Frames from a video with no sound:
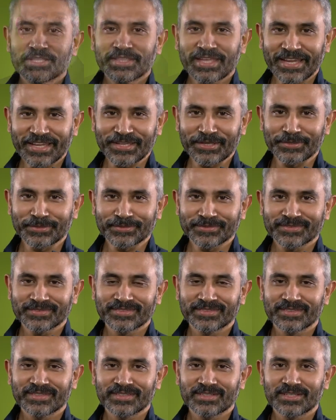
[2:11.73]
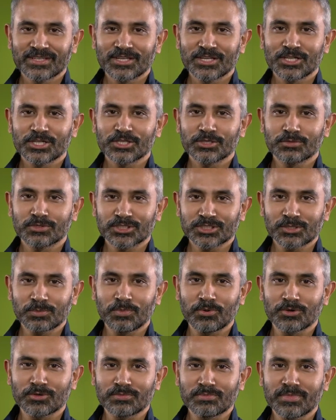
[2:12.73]
Thank you. Your
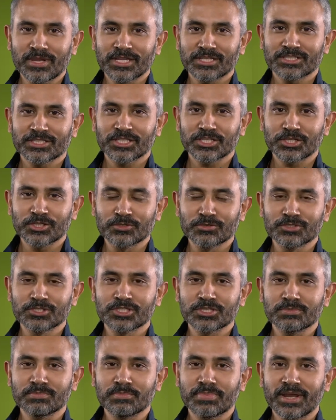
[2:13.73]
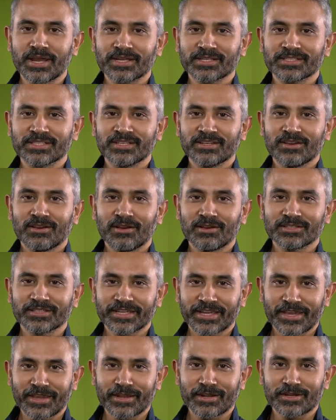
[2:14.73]
support makes a huge impact on
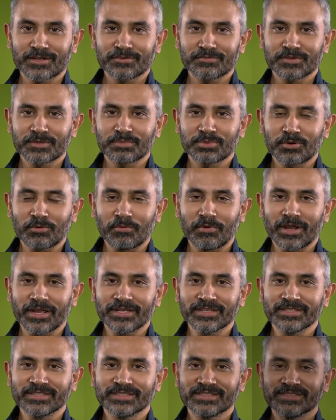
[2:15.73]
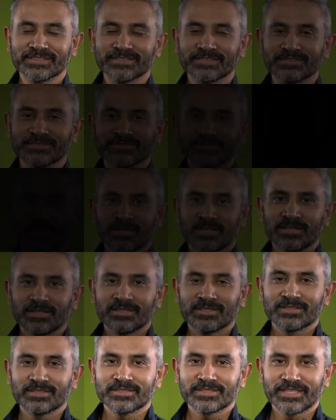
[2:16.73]
the care we provide.
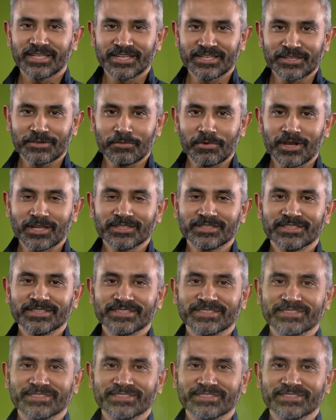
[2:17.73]
Dhanyawad.